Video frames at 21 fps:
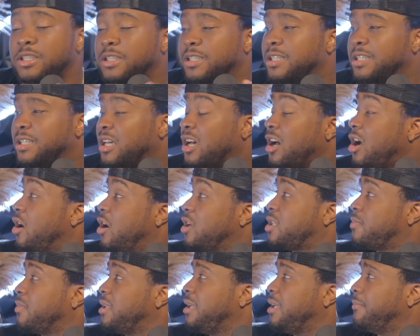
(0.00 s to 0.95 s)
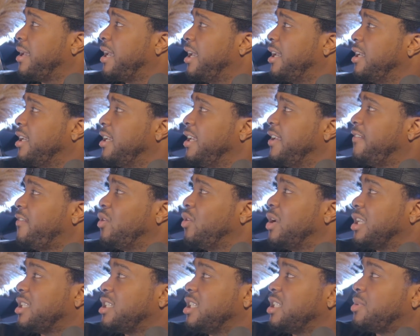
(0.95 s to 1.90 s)
Ultimately, man, if you got
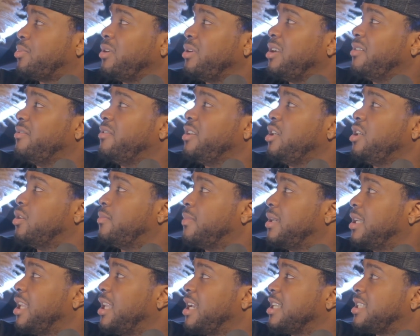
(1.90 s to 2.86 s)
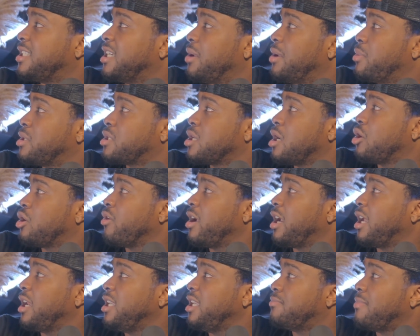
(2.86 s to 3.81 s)
to this point in the video, man, like I said, I'm gonna start cranking
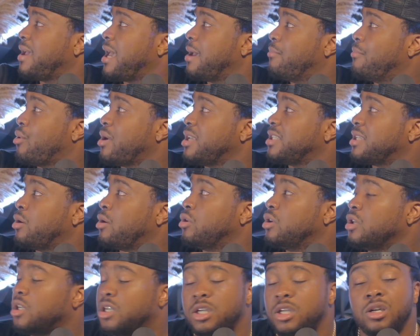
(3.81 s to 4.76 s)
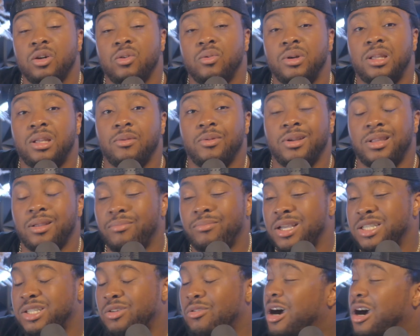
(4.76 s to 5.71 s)
these bad boys out with the
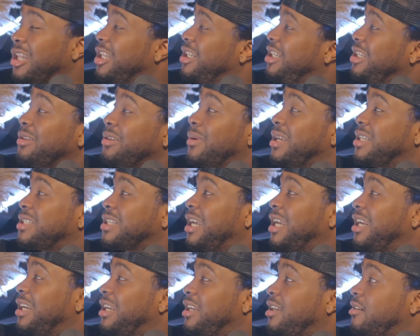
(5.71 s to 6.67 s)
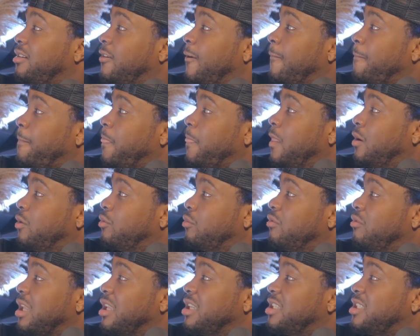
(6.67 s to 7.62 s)
best quality, best editing,
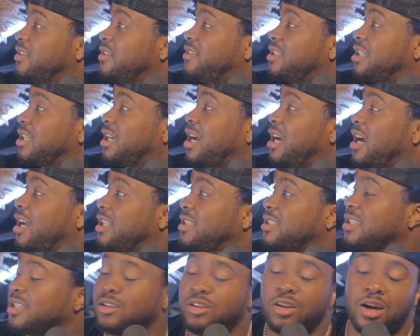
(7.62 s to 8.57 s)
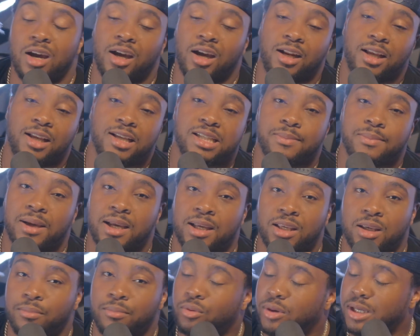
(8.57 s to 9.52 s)
relative to the content. You know how it is, man. Your
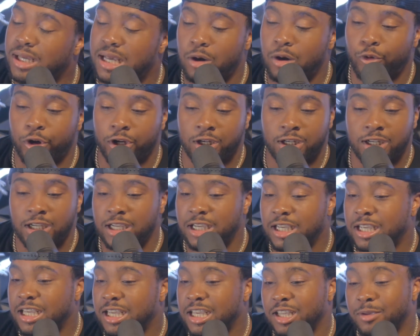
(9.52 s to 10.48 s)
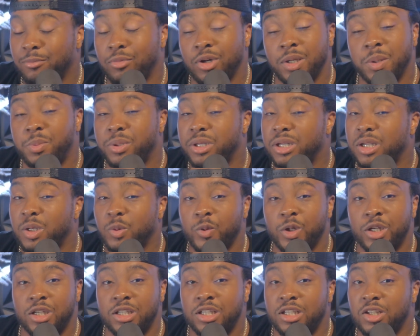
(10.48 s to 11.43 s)
boy got work. Your boy you putting in work.
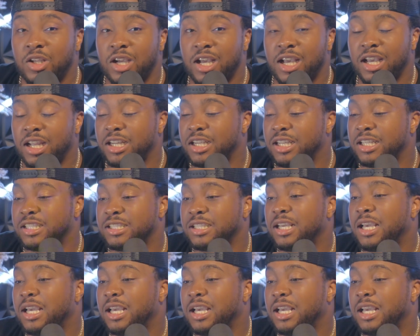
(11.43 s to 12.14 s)
You know how it is.